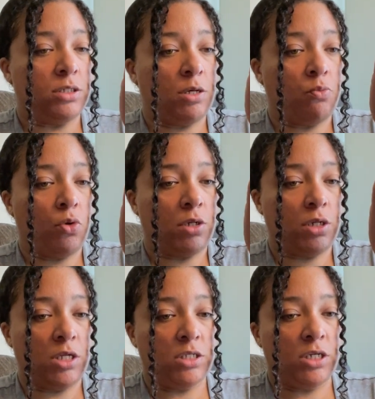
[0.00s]
someone
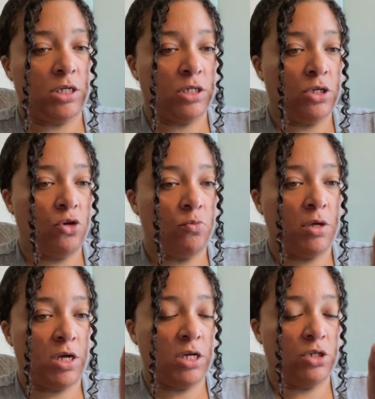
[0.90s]
listening to you
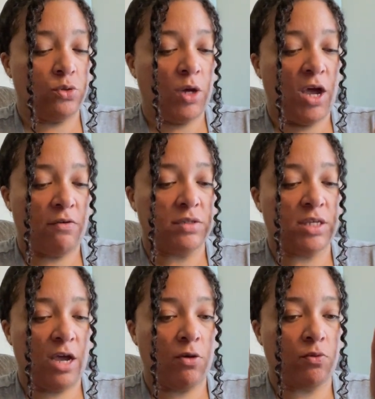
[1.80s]
because you have
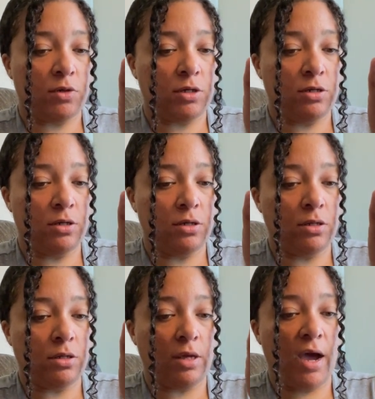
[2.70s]
sound
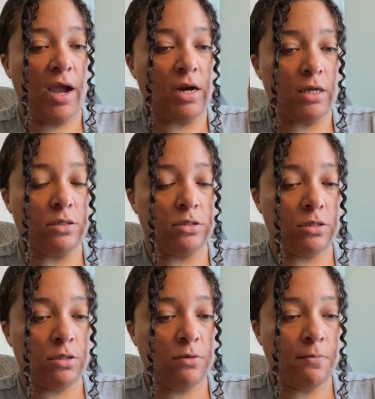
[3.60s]
guidance